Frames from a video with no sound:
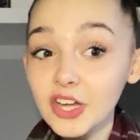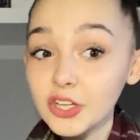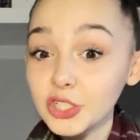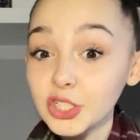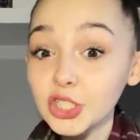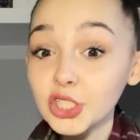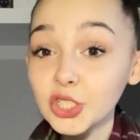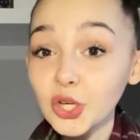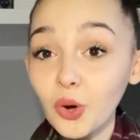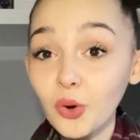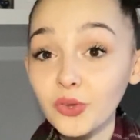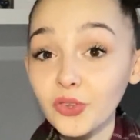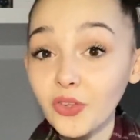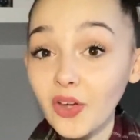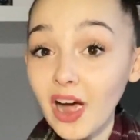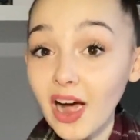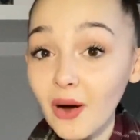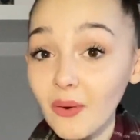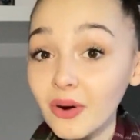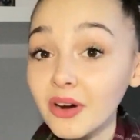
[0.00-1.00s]
just shows you
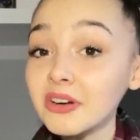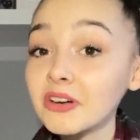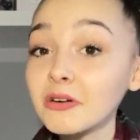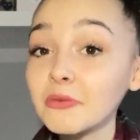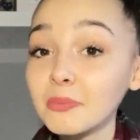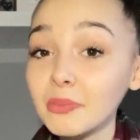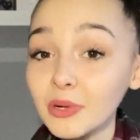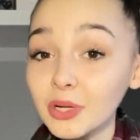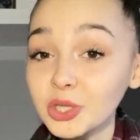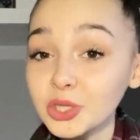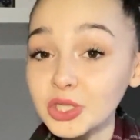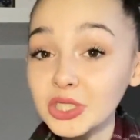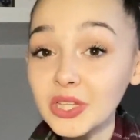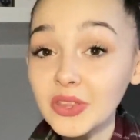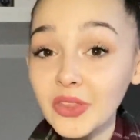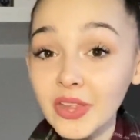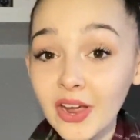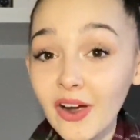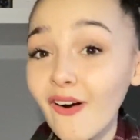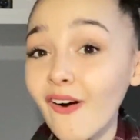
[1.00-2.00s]
how utter
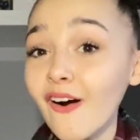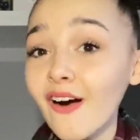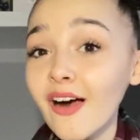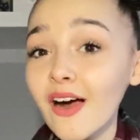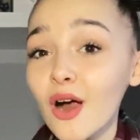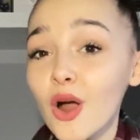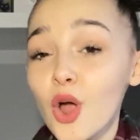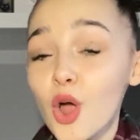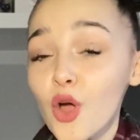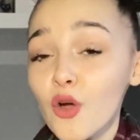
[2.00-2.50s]
bullshit they are